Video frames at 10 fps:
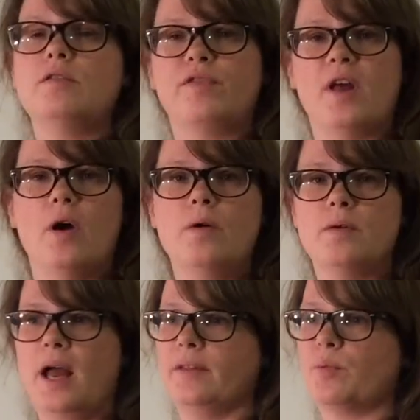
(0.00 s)
a good flow
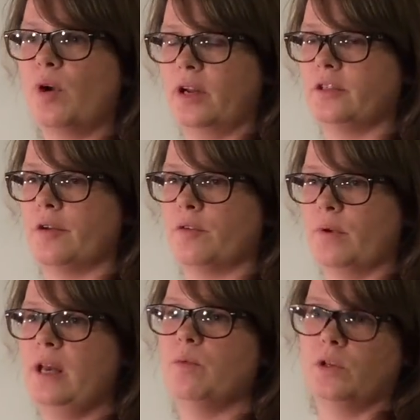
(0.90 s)
and the product owner
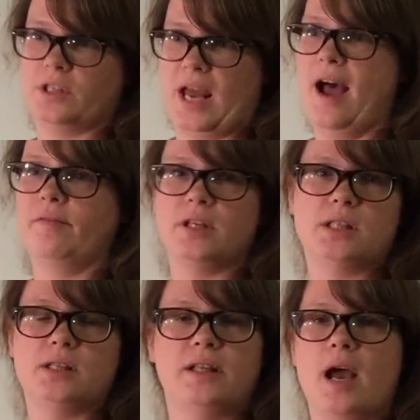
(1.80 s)
really wants to have
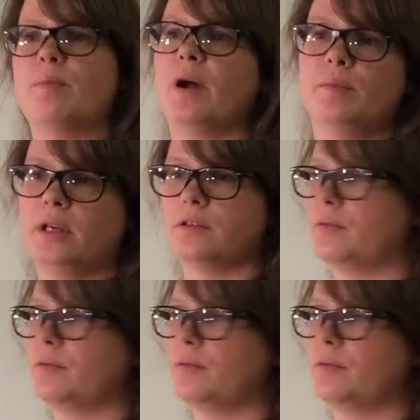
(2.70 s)
this in the upcoming